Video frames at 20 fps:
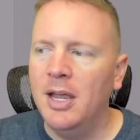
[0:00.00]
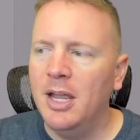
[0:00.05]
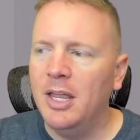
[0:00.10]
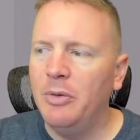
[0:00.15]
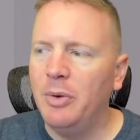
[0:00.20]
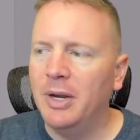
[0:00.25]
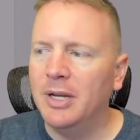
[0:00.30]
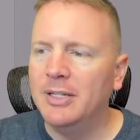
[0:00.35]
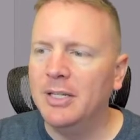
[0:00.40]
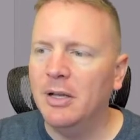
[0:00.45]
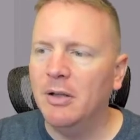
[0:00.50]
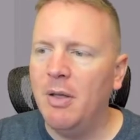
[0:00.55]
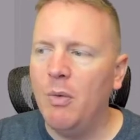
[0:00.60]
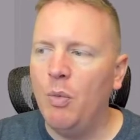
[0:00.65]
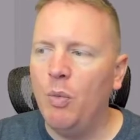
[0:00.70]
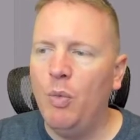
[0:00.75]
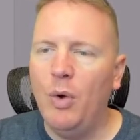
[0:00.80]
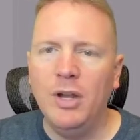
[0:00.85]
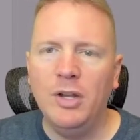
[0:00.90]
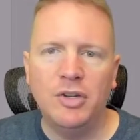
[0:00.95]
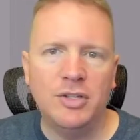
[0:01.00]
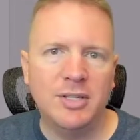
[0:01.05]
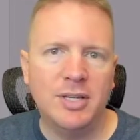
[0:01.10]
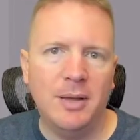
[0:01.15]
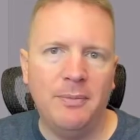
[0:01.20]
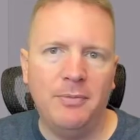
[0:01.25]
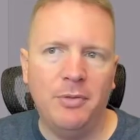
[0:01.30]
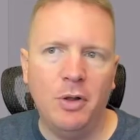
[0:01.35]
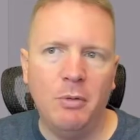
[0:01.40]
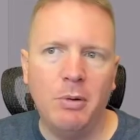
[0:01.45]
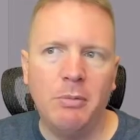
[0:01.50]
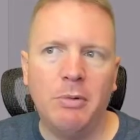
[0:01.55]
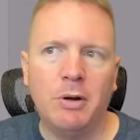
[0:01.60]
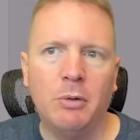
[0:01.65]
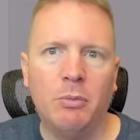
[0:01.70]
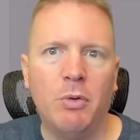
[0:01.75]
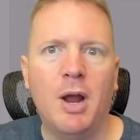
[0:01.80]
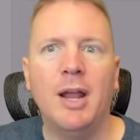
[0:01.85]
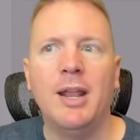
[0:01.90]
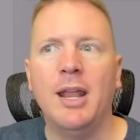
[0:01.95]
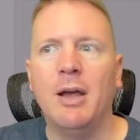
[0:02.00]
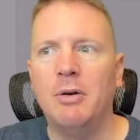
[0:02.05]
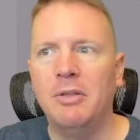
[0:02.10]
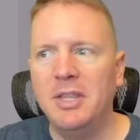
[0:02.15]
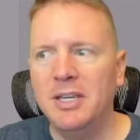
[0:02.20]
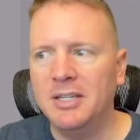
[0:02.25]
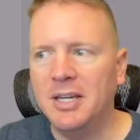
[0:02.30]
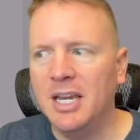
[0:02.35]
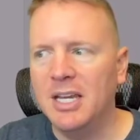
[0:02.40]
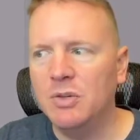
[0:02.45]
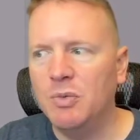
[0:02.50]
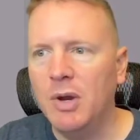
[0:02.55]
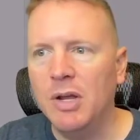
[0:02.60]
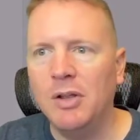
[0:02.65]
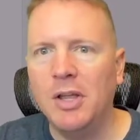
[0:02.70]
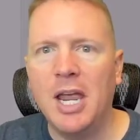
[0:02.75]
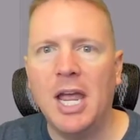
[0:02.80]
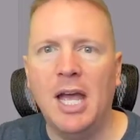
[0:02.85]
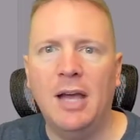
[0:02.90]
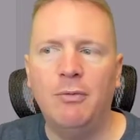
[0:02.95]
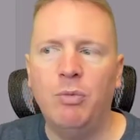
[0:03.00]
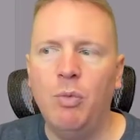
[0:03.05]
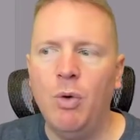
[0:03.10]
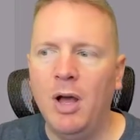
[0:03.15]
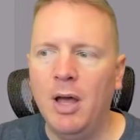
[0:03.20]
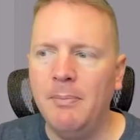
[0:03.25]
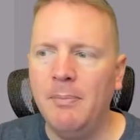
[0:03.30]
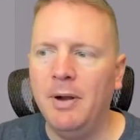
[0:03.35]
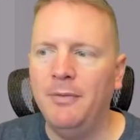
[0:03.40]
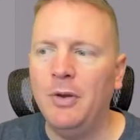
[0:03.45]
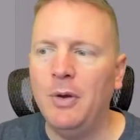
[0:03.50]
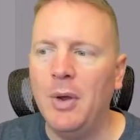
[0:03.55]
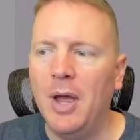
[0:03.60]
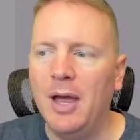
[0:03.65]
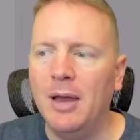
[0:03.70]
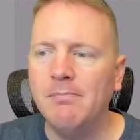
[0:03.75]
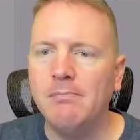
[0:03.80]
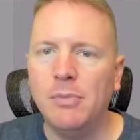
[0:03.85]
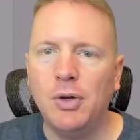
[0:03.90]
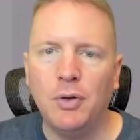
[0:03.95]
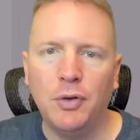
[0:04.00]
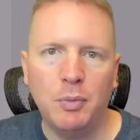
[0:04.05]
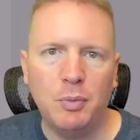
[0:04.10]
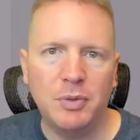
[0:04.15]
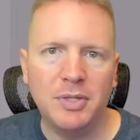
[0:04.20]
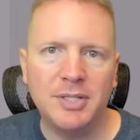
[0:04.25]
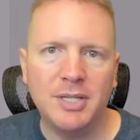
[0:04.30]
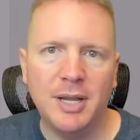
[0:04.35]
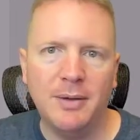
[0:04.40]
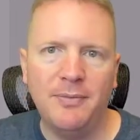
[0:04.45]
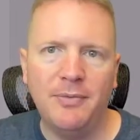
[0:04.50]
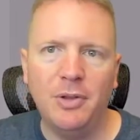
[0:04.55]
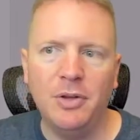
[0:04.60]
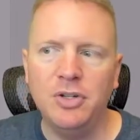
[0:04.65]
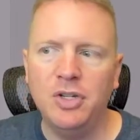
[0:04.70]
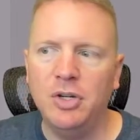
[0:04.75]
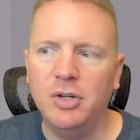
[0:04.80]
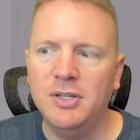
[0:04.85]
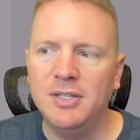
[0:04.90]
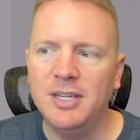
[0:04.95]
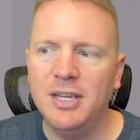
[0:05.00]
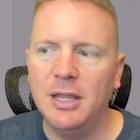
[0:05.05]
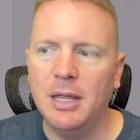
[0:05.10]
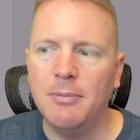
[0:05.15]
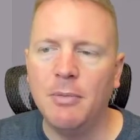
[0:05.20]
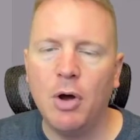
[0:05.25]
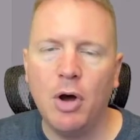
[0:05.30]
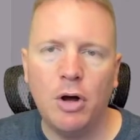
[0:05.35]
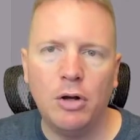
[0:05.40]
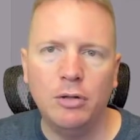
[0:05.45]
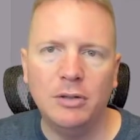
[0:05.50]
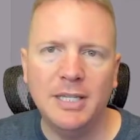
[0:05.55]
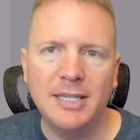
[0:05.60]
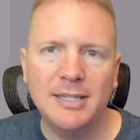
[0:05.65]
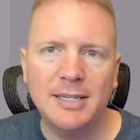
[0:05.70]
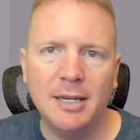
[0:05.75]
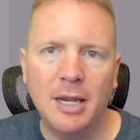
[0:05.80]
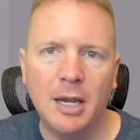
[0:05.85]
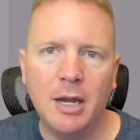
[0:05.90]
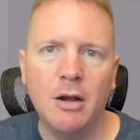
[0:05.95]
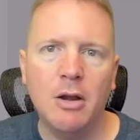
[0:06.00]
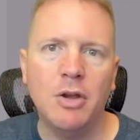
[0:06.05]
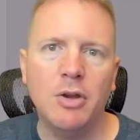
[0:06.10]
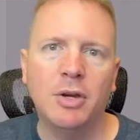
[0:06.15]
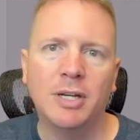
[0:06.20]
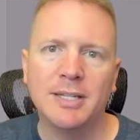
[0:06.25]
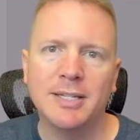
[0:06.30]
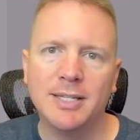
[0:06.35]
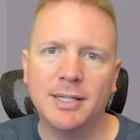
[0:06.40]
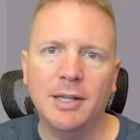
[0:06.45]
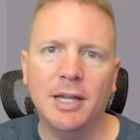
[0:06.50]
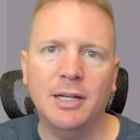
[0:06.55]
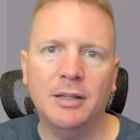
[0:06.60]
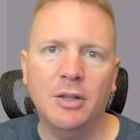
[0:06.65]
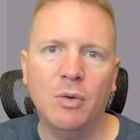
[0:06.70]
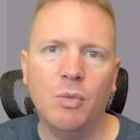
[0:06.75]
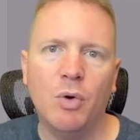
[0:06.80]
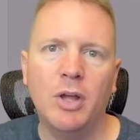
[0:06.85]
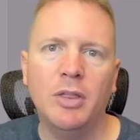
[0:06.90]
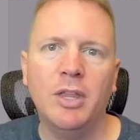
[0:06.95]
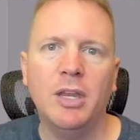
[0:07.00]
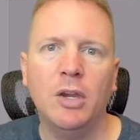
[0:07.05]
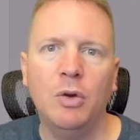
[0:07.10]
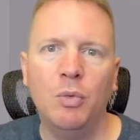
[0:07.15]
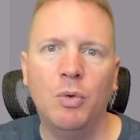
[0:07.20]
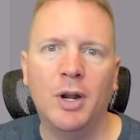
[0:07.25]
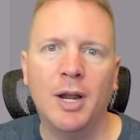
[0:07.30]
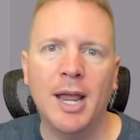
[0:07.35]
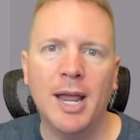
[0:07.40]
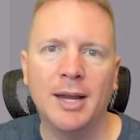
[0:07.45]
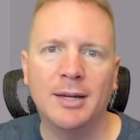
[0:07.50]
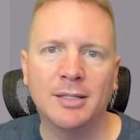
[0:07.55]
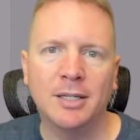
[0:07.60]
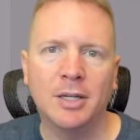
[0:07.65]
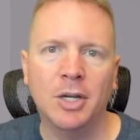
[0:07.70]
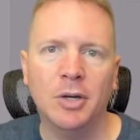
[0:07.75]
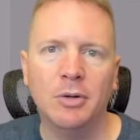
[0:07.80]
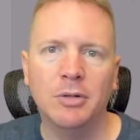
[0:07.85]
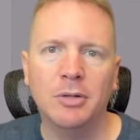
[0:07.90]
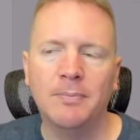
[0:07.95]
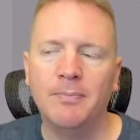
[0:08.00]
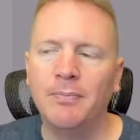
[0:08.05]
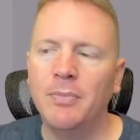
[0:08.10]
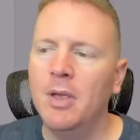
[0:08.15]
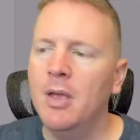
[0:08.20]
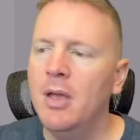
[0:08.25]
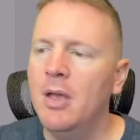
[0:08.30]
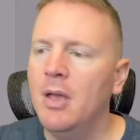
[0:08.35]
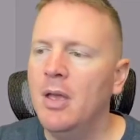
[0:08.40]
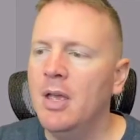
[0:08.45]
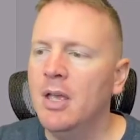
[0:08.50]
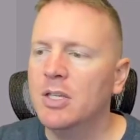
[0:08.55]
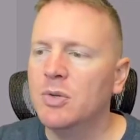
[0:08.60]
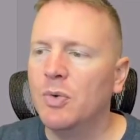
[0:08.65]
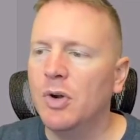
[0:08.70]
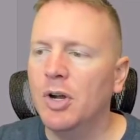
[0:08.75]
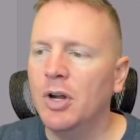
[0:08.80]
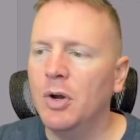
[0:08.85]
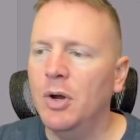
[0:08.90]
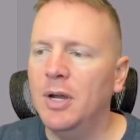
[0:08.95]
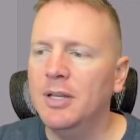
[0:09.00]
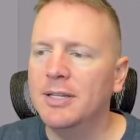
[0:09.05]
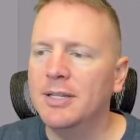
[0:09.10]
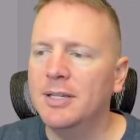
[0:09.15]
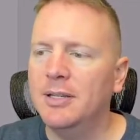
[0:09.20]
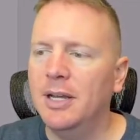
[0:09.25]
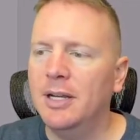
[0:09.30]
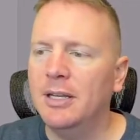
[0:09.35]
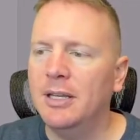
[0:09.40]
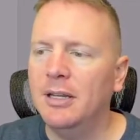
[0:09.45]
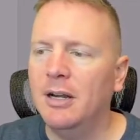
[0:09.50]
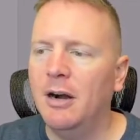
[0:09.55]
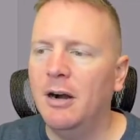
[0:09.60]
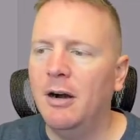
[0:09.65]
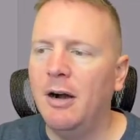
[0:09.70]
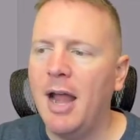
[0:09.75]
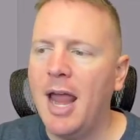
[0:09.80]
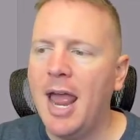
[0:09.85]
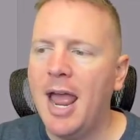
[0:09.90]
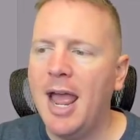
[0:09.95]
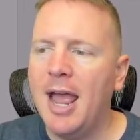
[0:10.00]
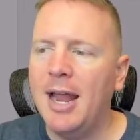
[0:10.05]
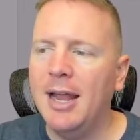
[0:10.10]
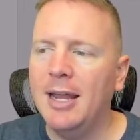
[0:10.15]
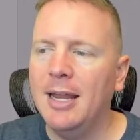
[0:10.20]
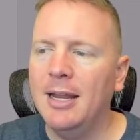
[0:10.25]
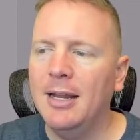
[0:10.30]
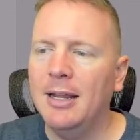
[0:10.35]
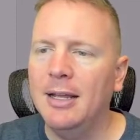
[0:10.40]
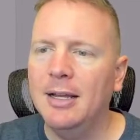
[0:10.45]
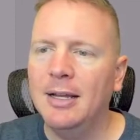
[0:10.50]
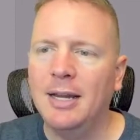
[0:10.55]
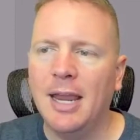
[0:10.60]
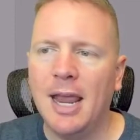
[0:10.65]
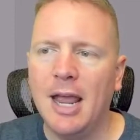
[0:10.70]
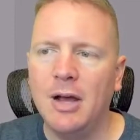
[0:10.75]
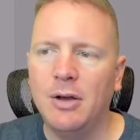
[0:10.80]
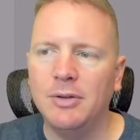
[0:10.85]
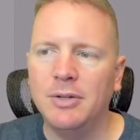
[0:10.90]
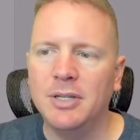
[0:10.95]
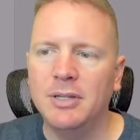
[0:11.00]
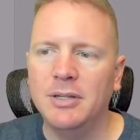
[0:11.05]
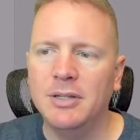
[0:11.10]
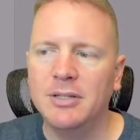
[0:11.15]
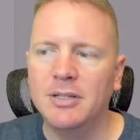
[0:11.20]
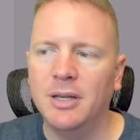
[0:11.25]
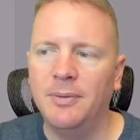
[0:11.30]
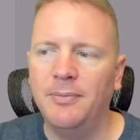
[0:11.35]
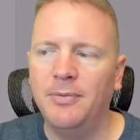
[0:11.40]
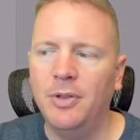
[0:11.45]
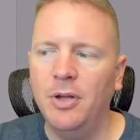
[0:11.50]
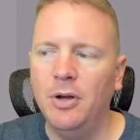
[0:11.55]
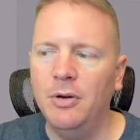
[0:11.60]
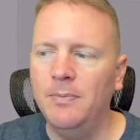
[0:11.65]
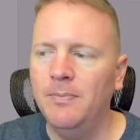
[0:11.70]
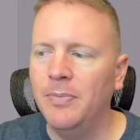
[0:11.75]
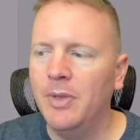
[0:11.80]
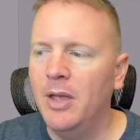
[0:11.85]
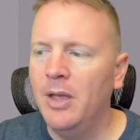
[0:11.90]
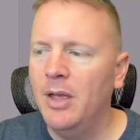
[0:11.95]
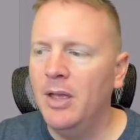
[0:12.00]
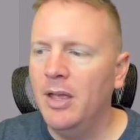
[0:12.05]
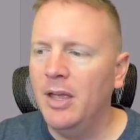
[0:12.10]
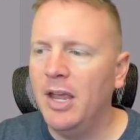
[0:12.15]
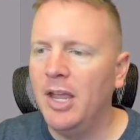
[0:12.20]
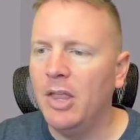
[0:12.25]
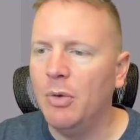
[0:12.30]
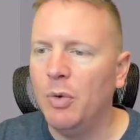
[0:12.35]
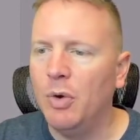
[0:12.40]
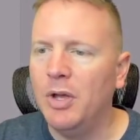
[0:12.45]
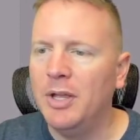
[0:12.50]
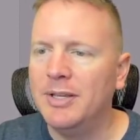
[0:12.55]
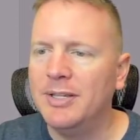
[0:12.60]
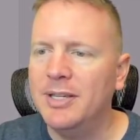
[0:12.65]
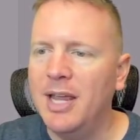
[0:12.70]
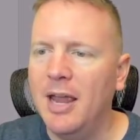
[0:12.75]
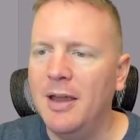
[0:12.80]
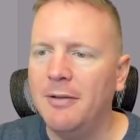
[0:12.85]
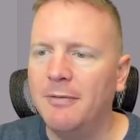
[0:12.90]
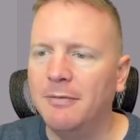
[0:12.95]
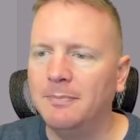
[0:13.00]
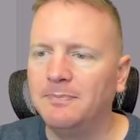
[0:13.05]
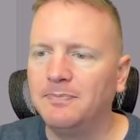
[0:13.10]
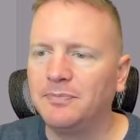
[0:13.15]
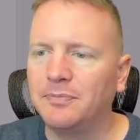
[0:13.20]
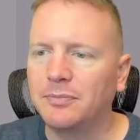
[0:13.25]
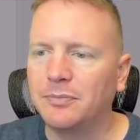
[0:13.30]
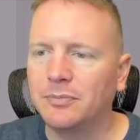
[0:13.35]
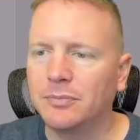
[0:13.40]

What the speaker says: And then we can tell it which subflow we want to run. Now in this case we only have one, but if you had multiple subflows you'd see them all listed here and you can select the one that you want to execute. So we're going to go ahead and select our adding account subflow and then we'll hit save.